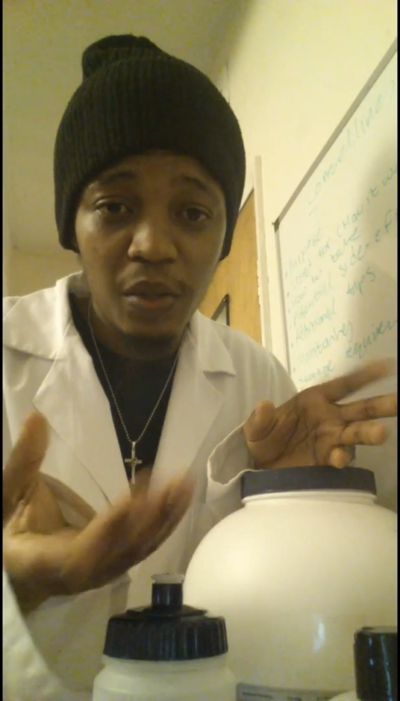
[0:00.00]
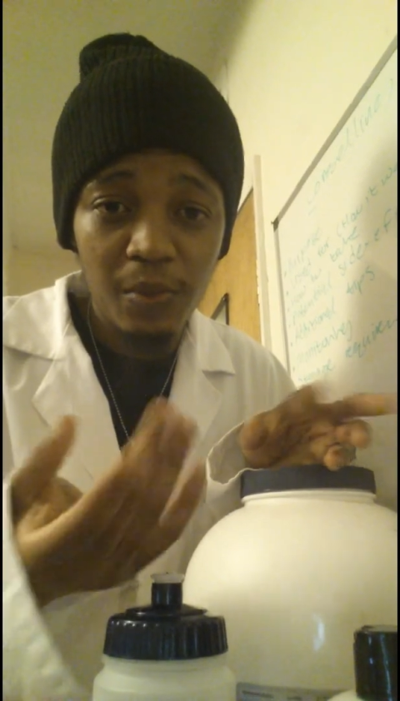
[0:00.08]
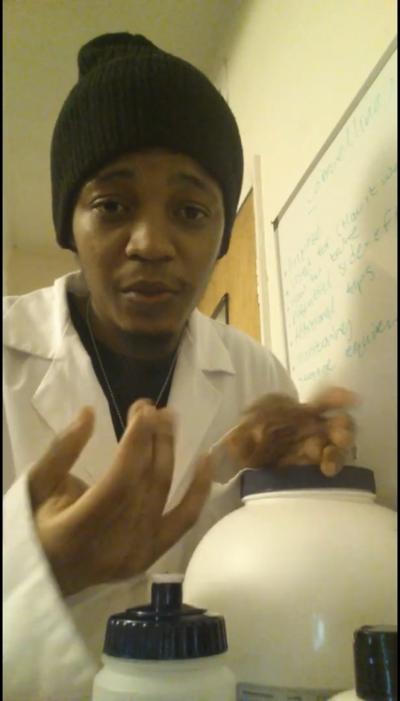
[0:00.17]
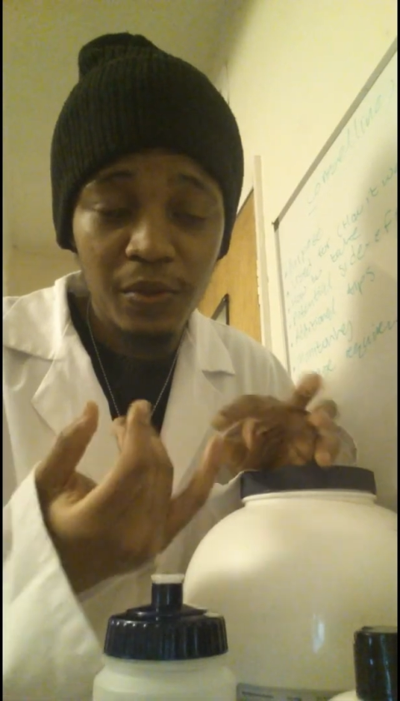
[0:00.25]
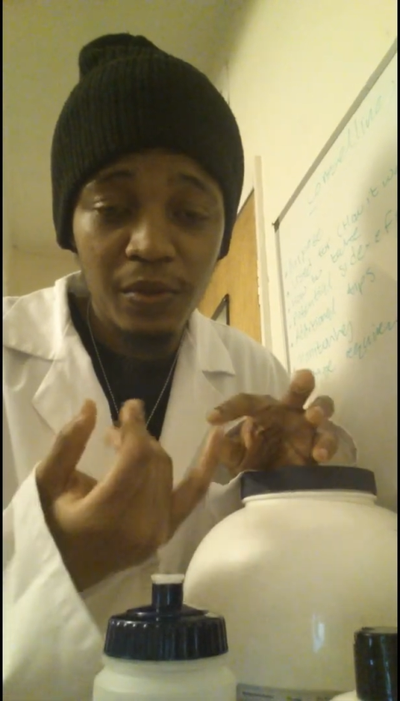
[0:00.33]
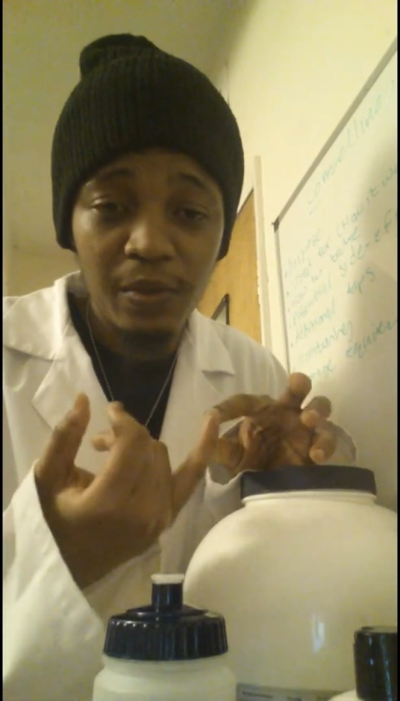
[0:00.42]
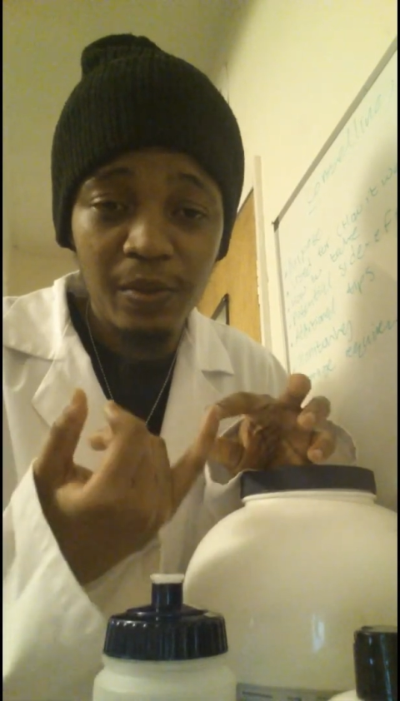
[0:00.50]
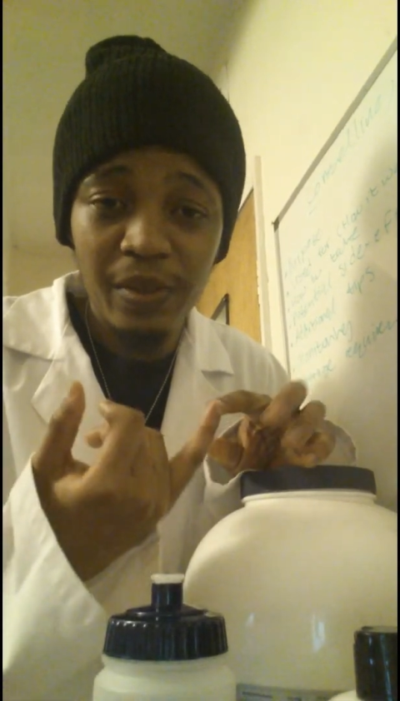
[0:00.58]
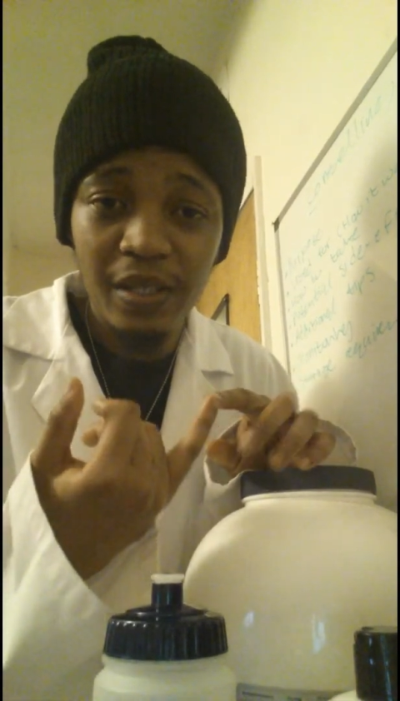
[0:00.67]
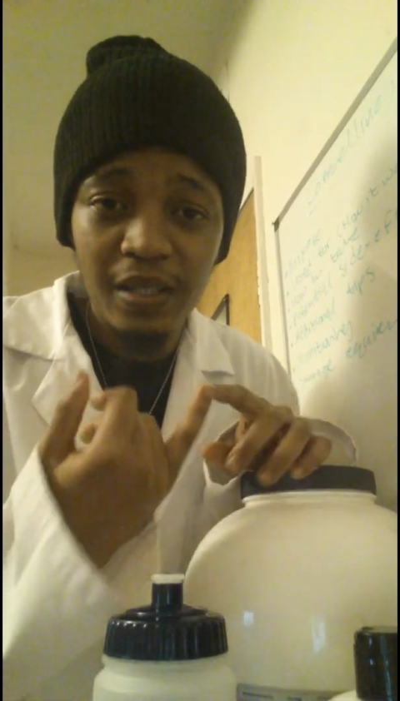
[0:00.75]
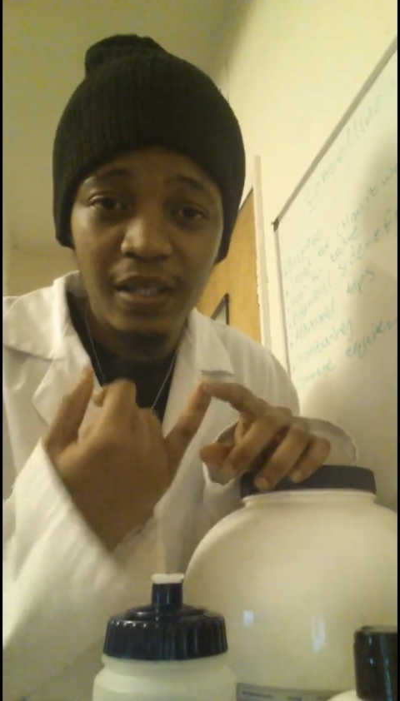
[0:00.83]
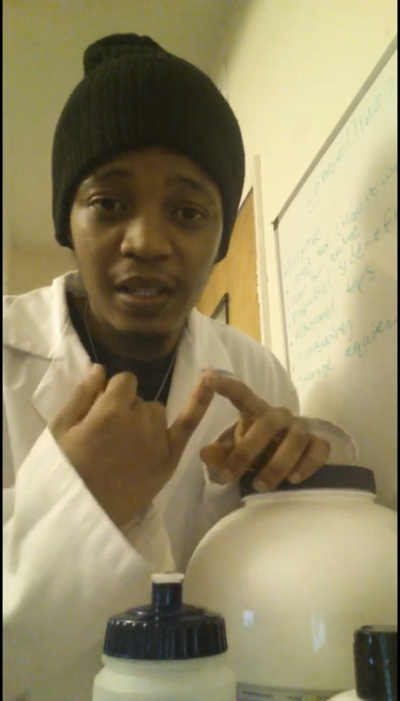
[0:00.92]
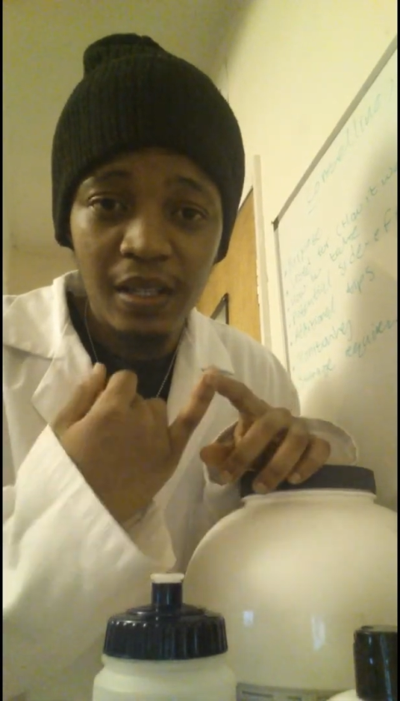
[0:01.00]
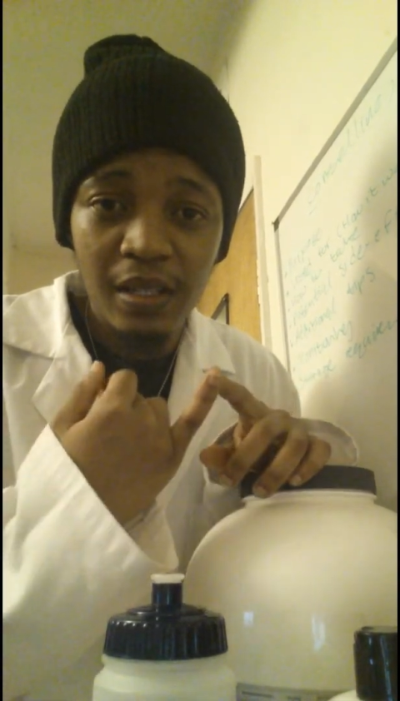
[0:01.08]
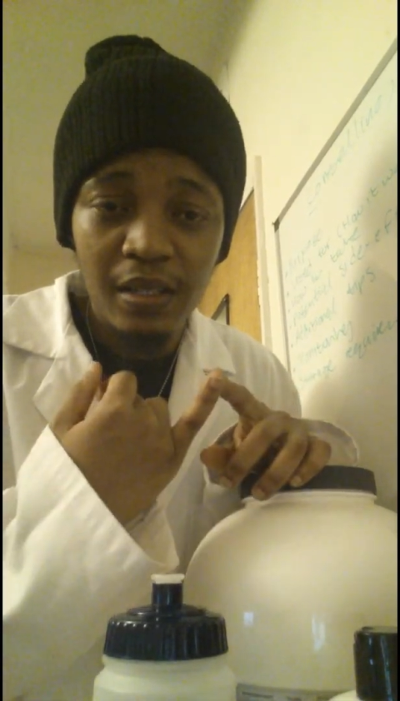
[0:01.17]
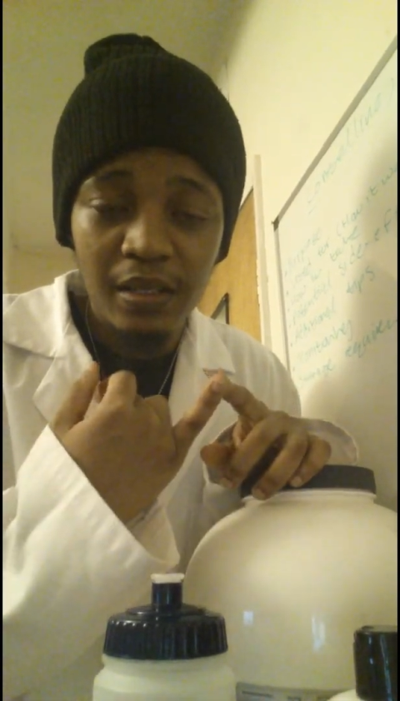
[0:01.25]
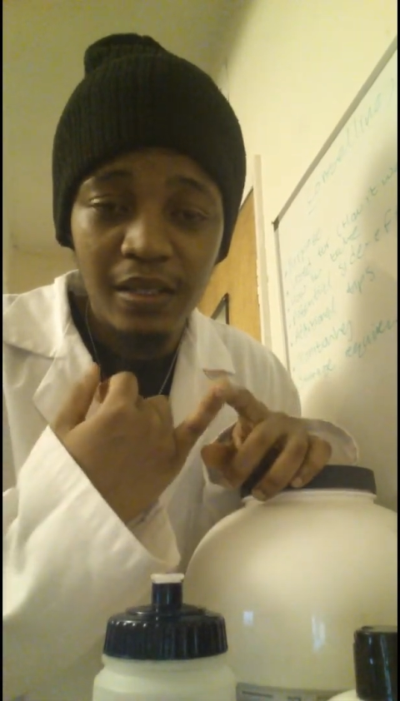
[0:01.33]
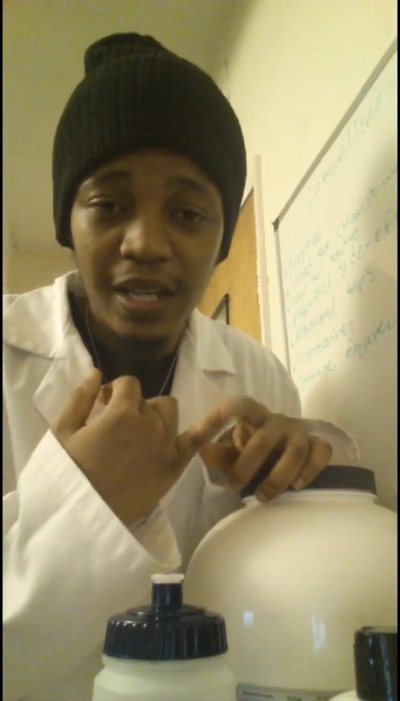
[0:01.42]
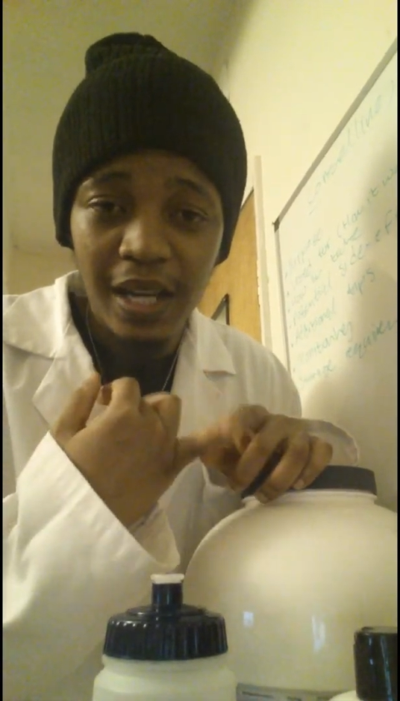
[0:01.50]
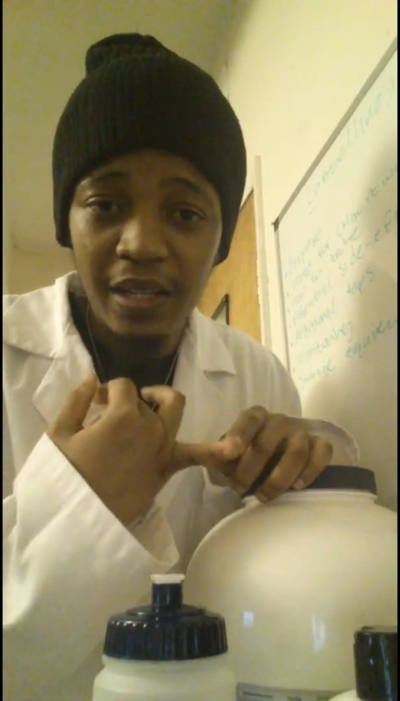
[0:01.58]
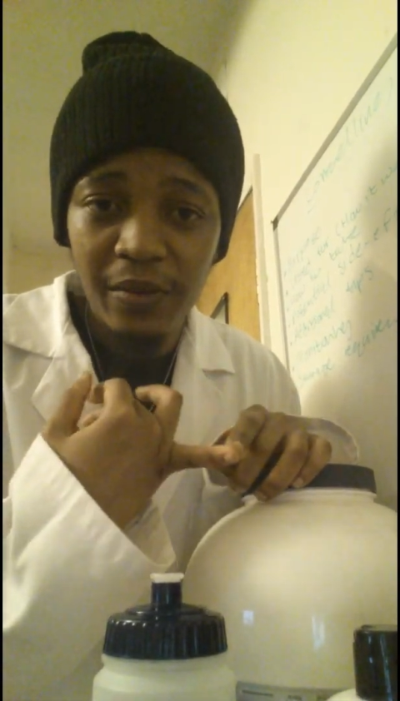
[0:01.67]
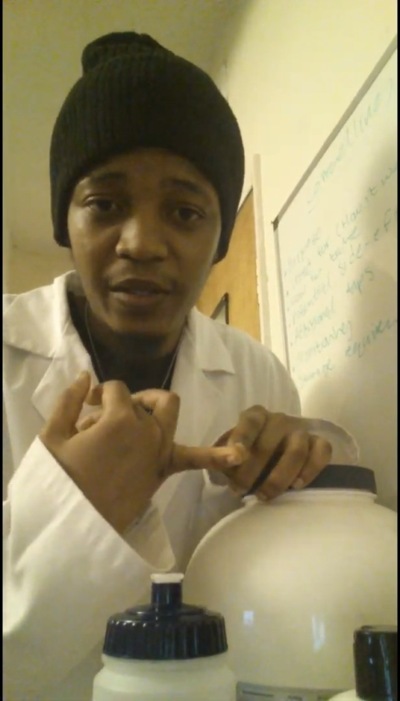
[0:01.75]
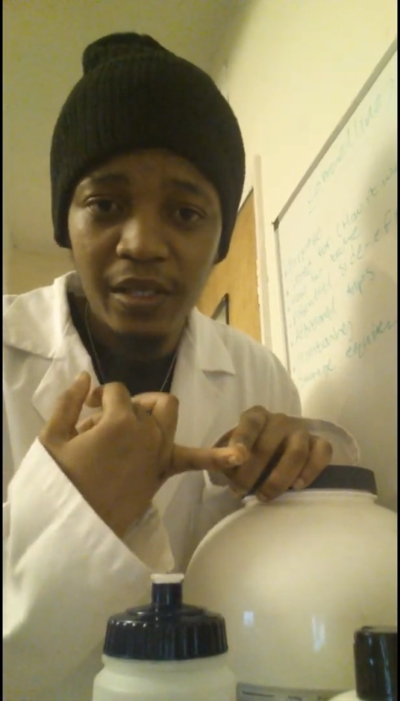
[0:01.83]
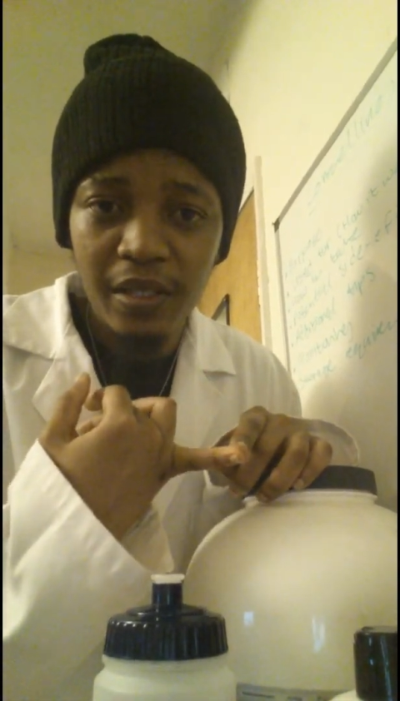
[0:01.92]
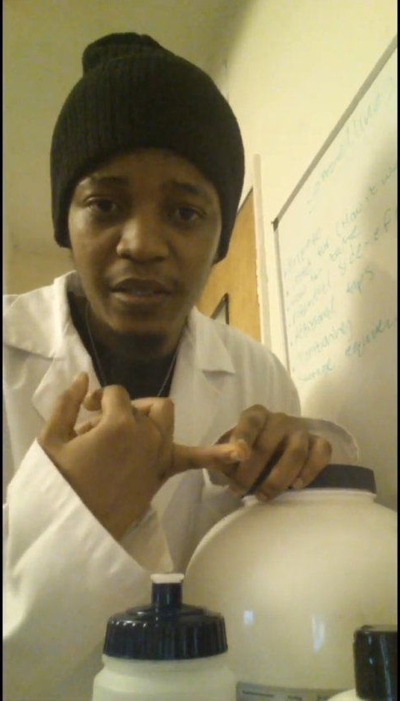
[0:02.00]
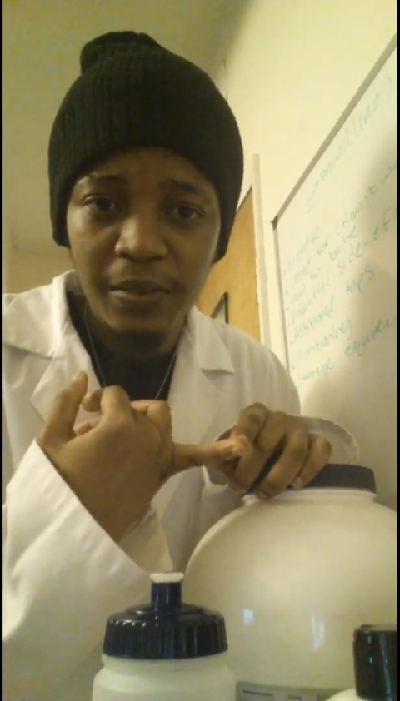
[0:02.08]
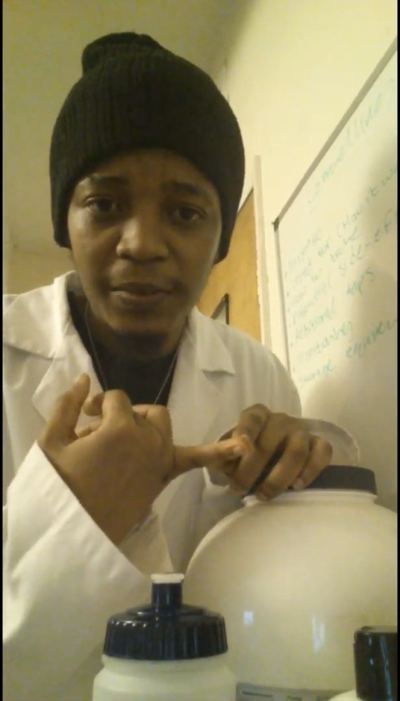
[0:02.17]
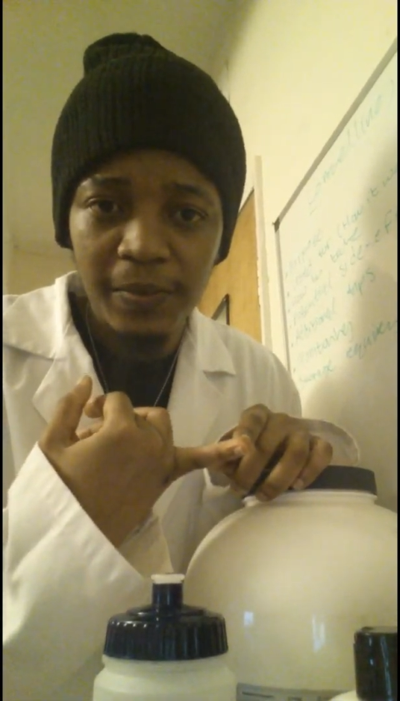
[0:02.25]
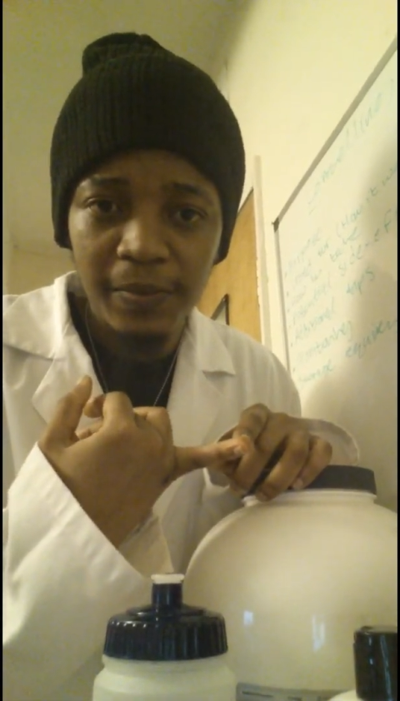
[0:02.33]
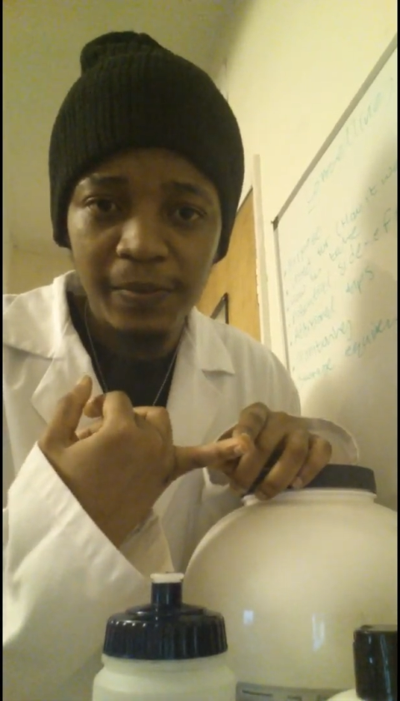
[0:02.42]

common would be diarrhea,